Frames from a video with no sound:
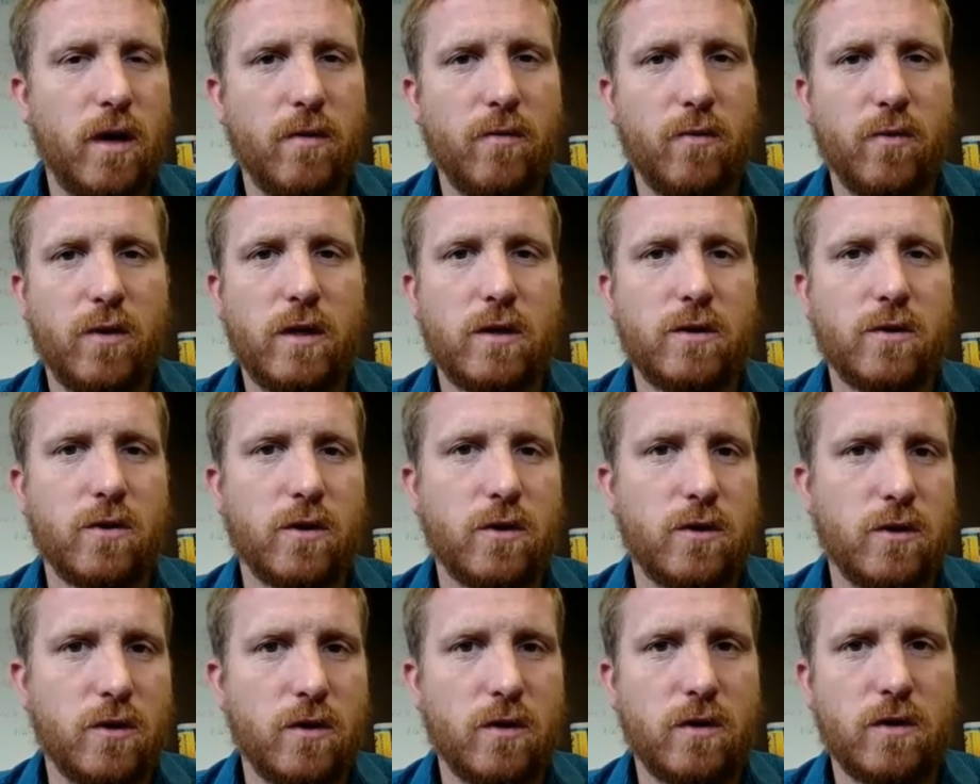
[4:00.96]
you have
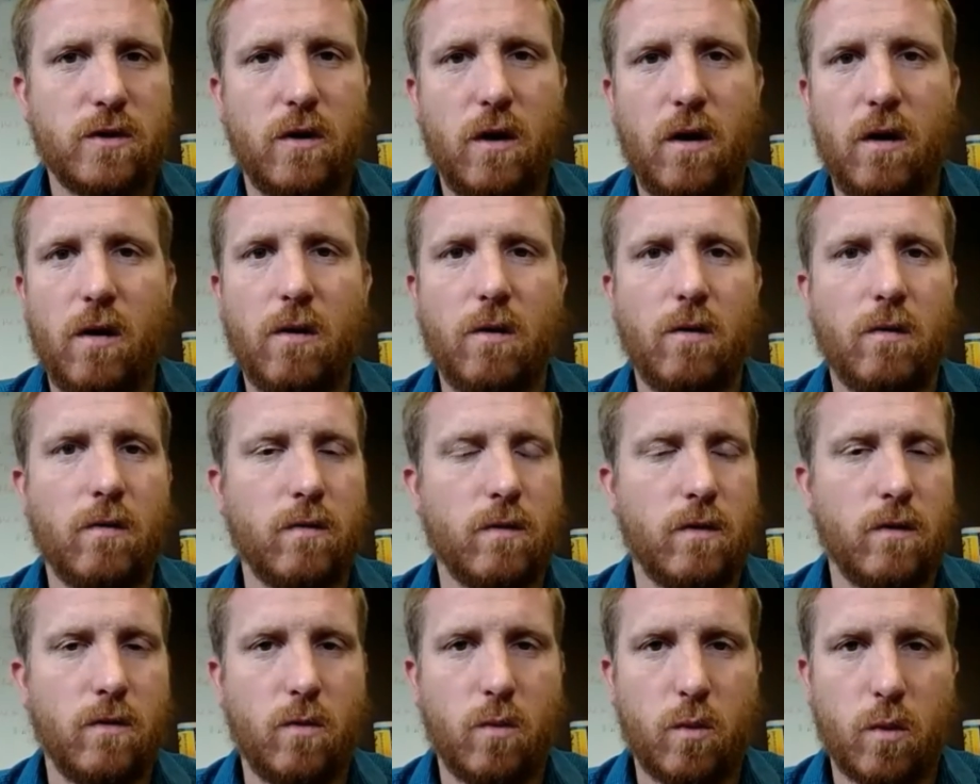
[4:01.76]
researchers all
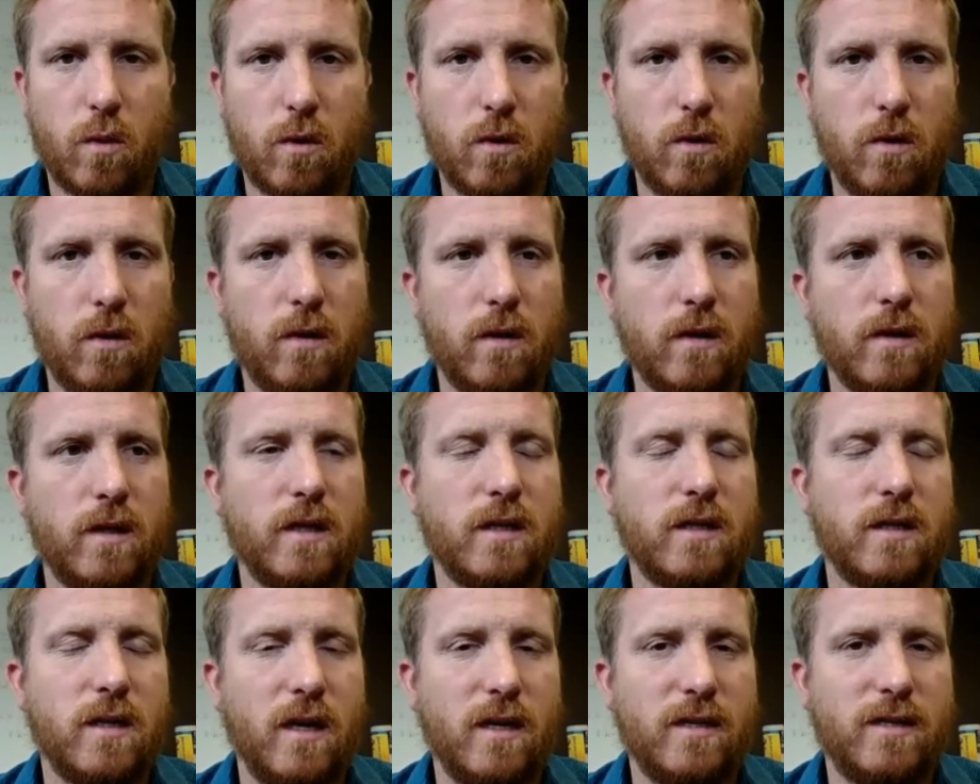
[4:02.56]
over the world,
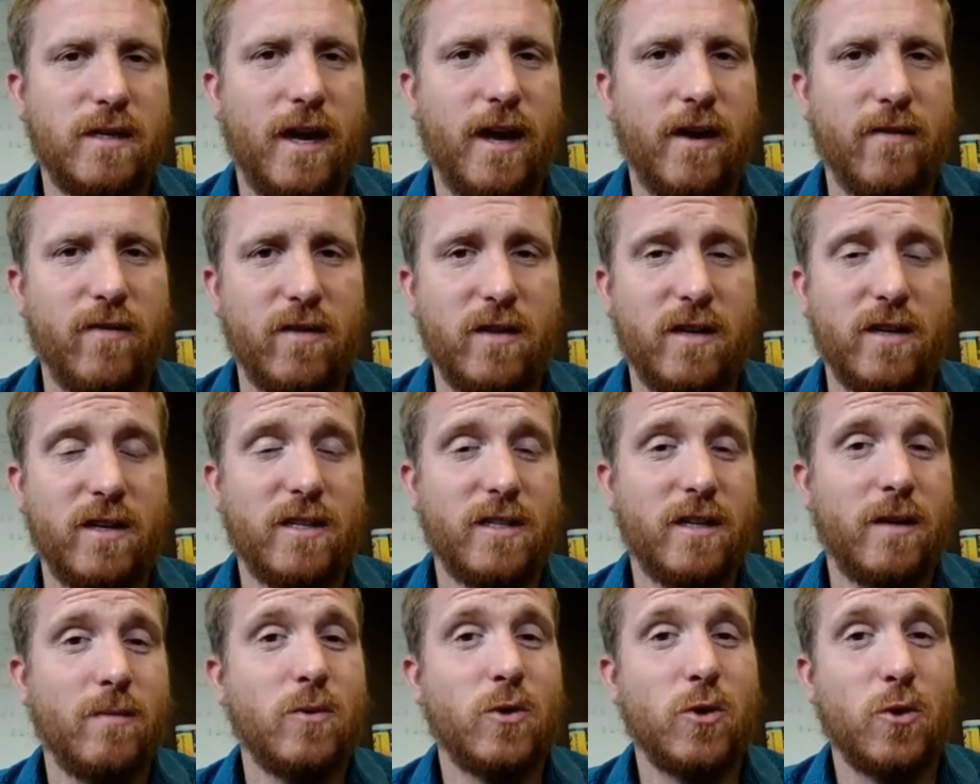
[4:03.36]
it's nice to have at
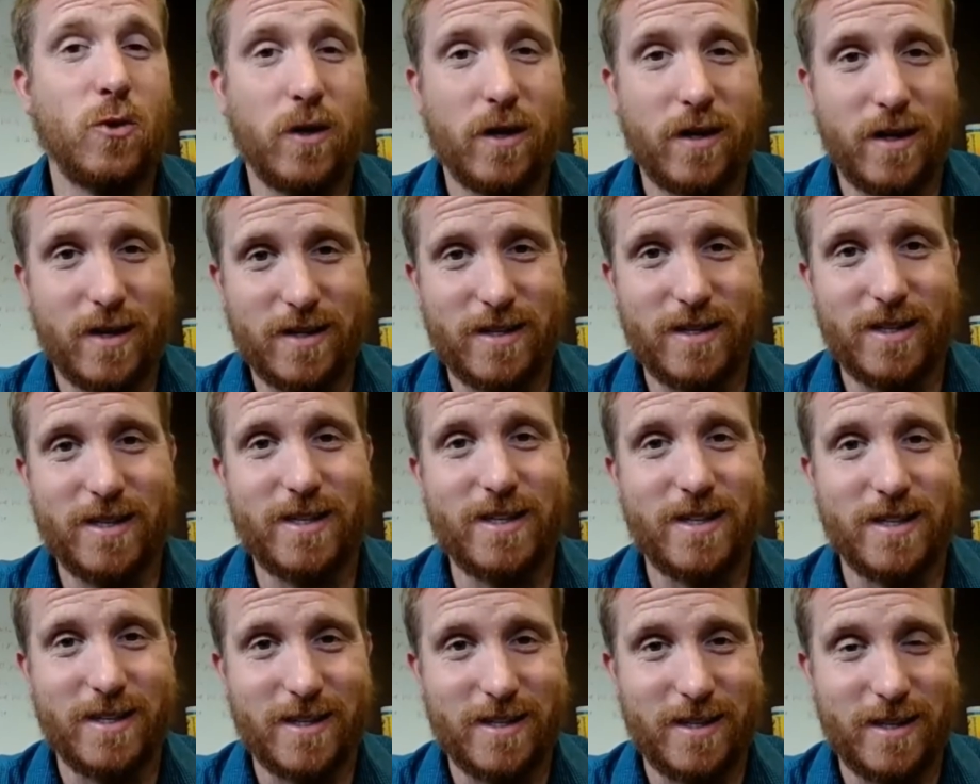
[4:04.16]
least some sort of
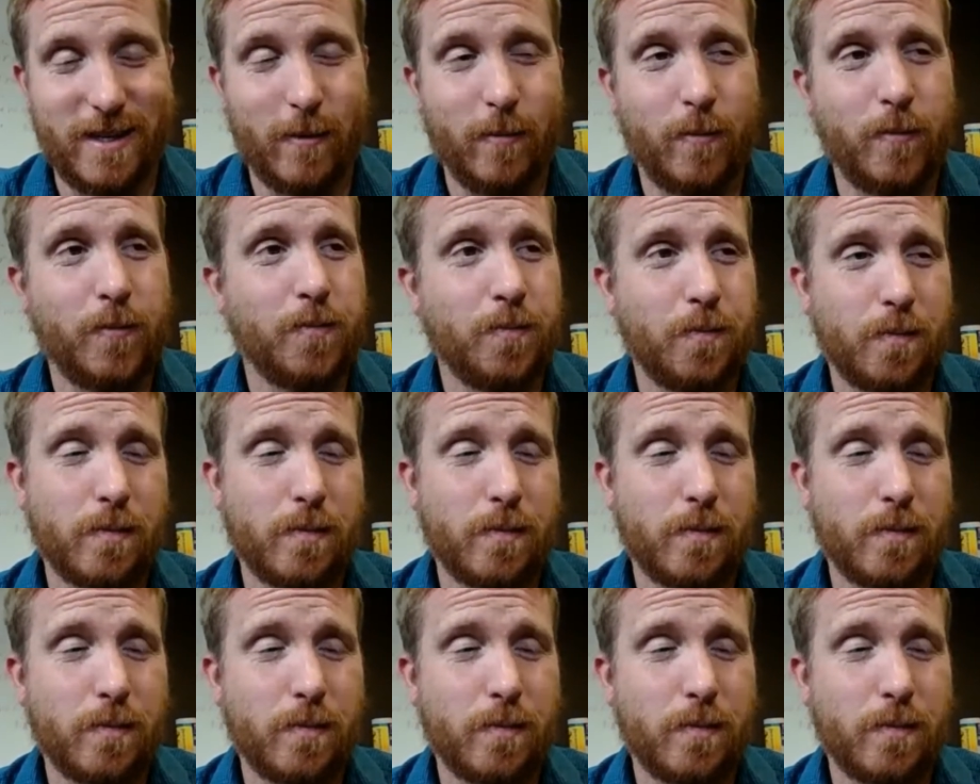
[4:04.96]
consistency.